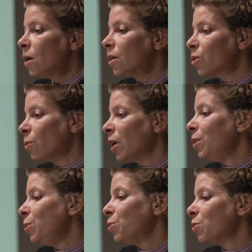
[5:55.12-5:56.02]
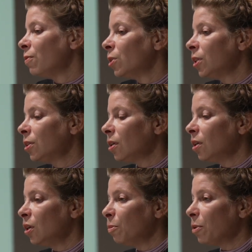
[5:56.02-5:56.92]
So I use the word
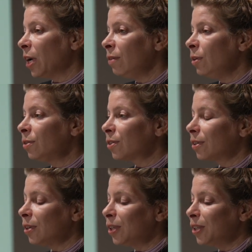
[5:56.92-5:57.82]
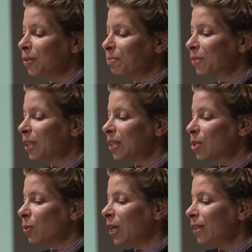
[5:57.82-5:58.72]
private.
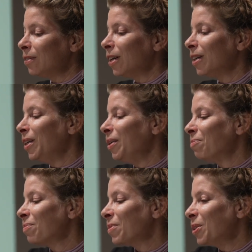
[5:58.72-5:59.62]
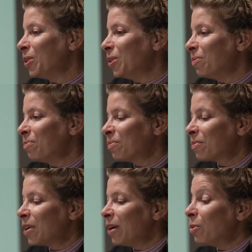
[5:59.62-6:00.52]
That's why I
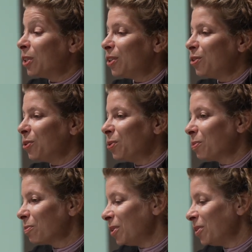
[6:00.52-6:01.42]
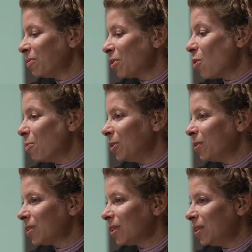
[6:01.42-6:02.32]
wanted to
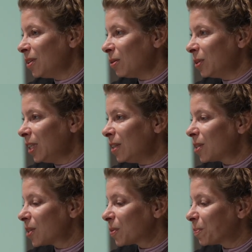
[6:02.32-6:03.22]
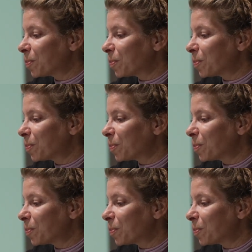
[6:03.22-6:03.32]
comment on this.